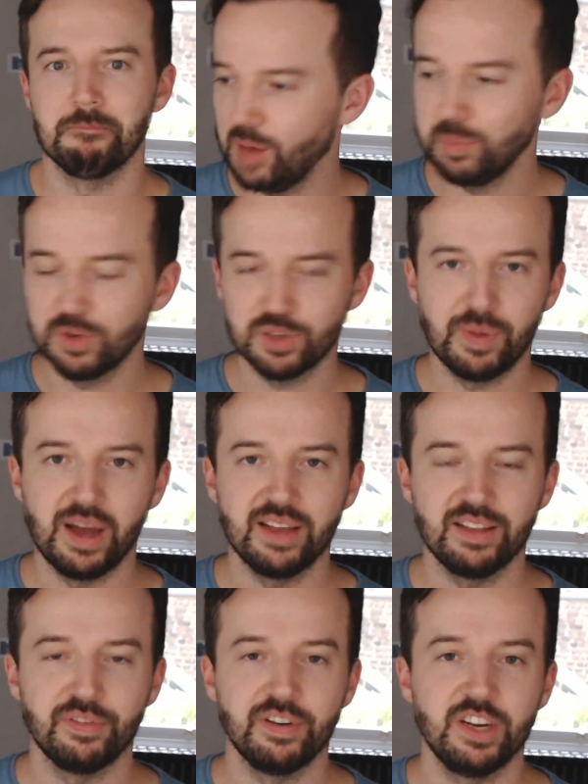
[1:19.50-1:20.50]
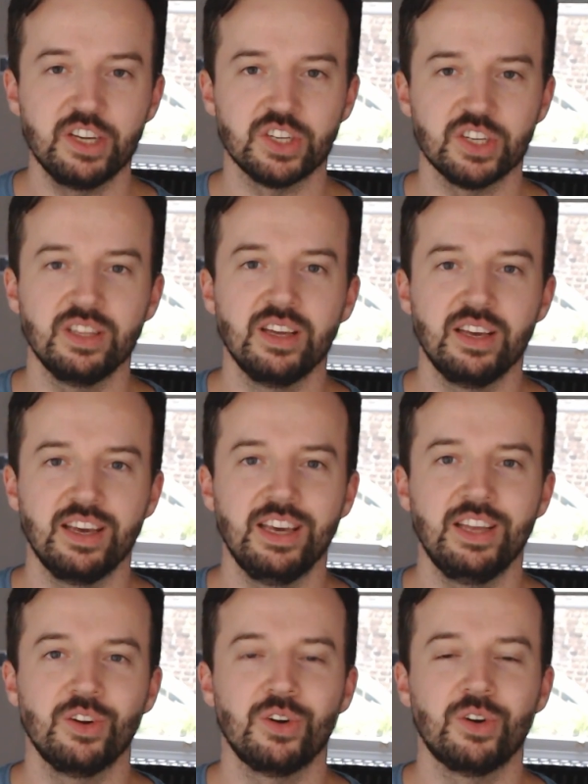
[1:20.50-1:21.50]
almost by definition,
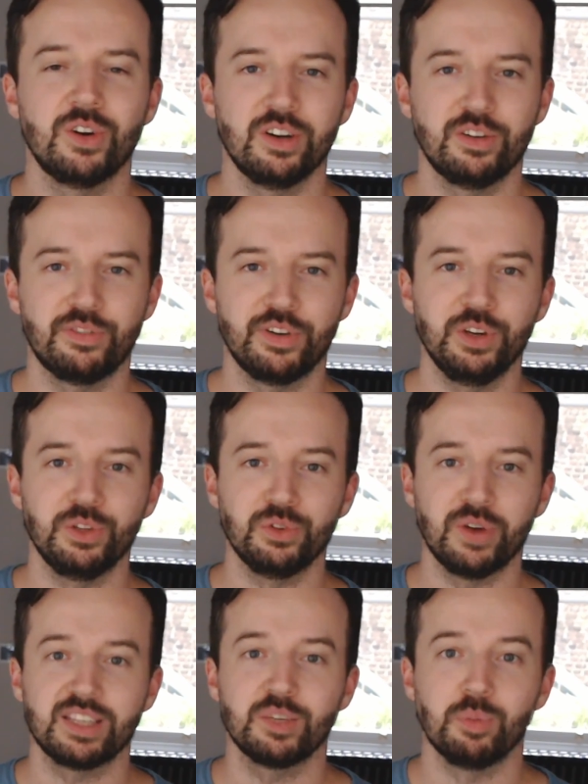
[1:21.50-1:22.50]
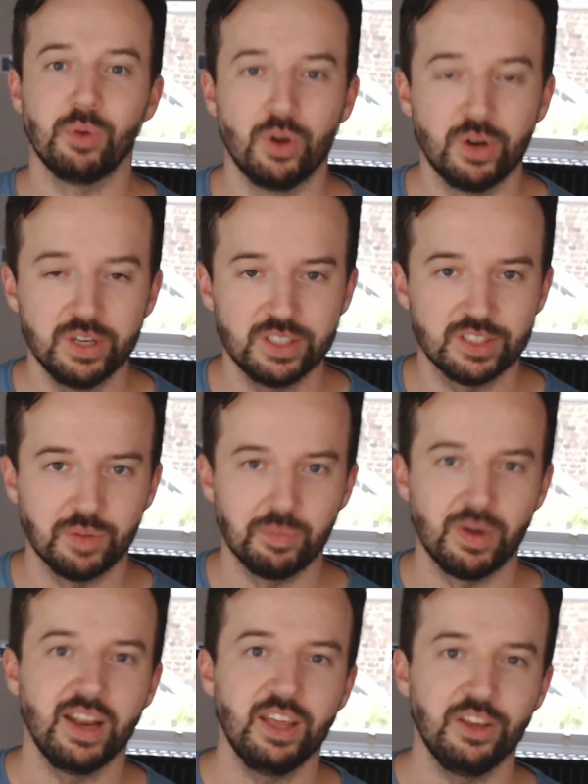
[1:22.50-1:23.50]
in order for you to exploit
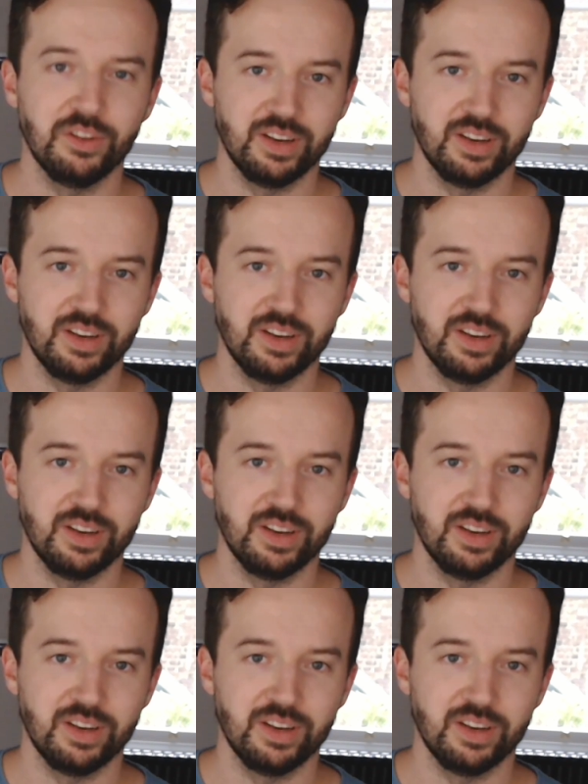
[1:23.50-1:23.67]
somebody,